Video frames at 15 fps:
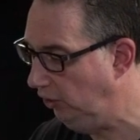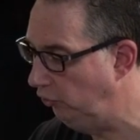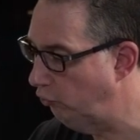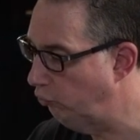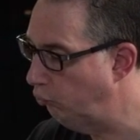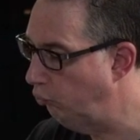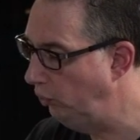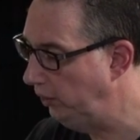
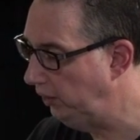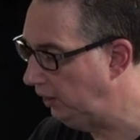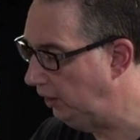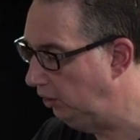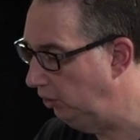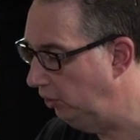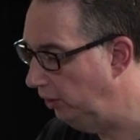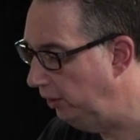really
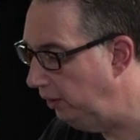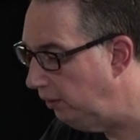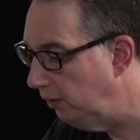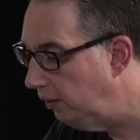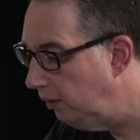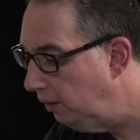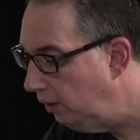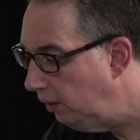good.
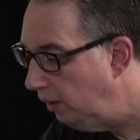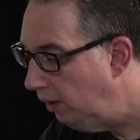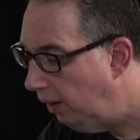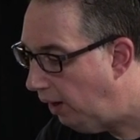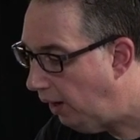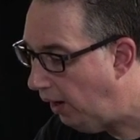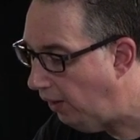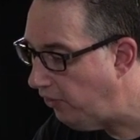
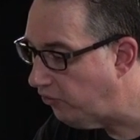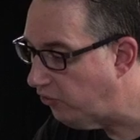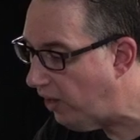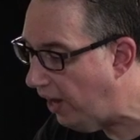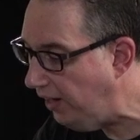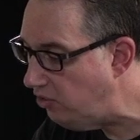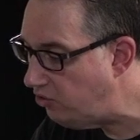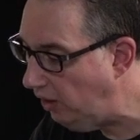The
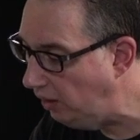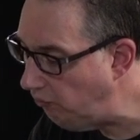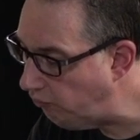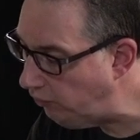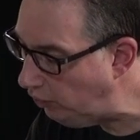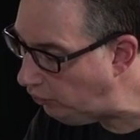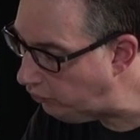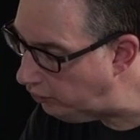sidechain
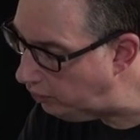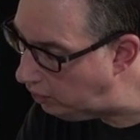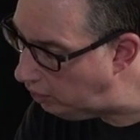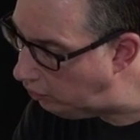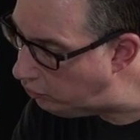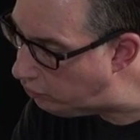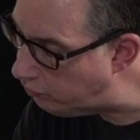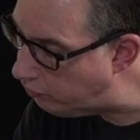filter
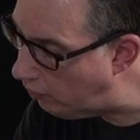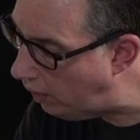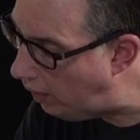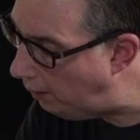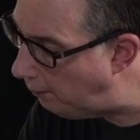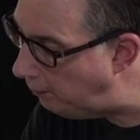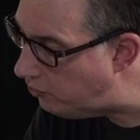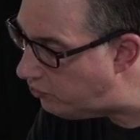goes
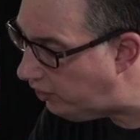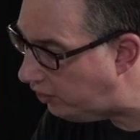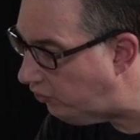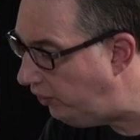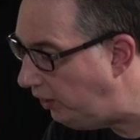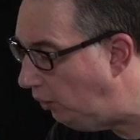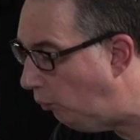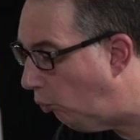from
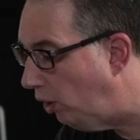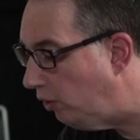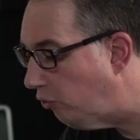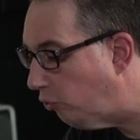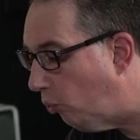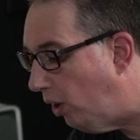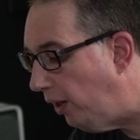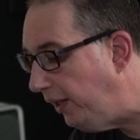60 and
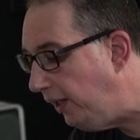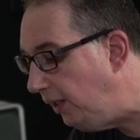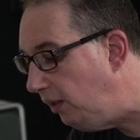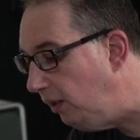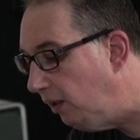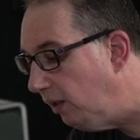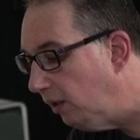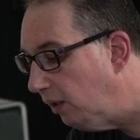120.
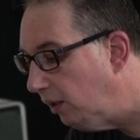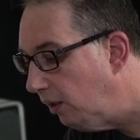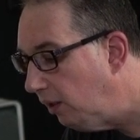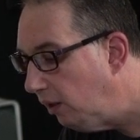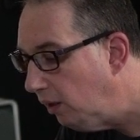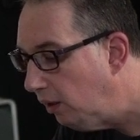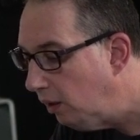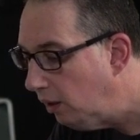
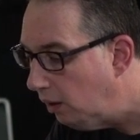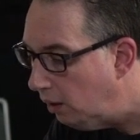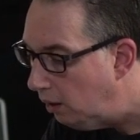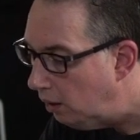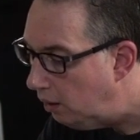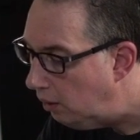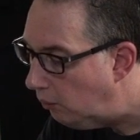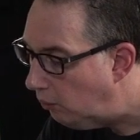
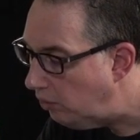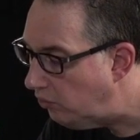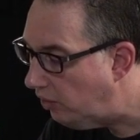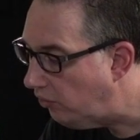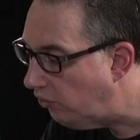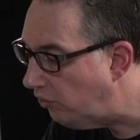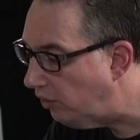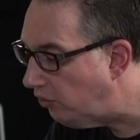What is that,
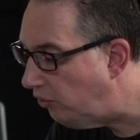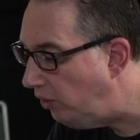60,